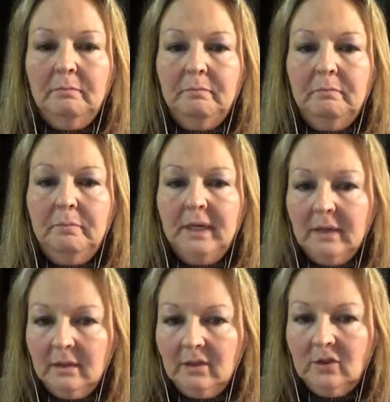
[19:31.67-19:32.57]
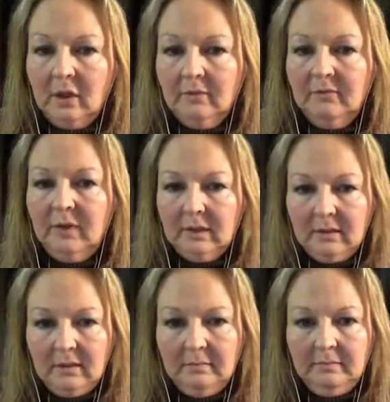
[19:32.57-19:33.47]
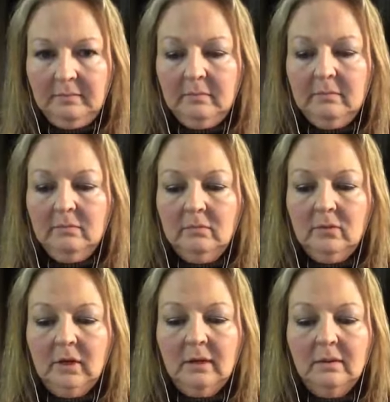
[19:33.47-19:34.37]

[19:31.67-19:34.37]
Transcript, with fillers: but an adult victim, right,